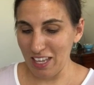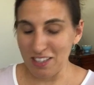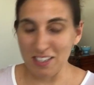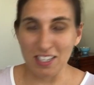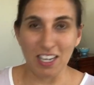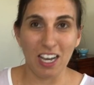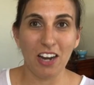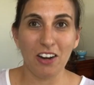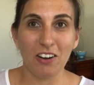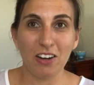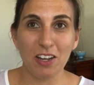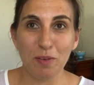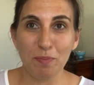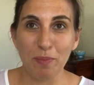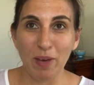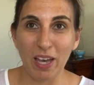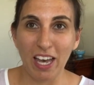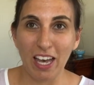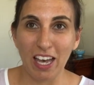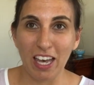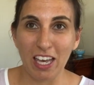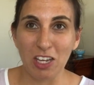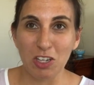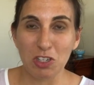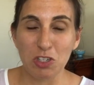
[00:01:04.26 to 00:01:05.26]
Azaria
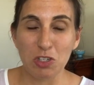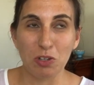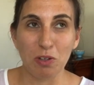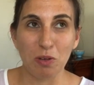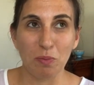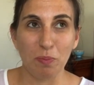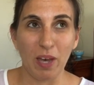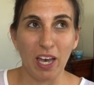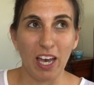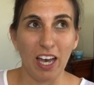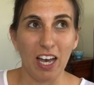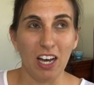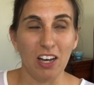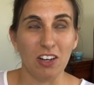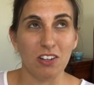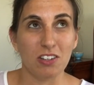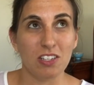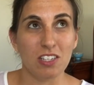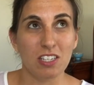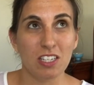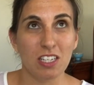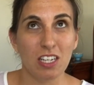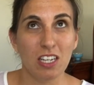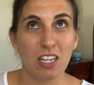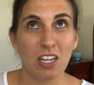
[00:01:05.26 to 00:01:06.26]
bag took
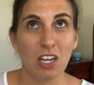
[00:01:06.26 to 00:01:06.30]
about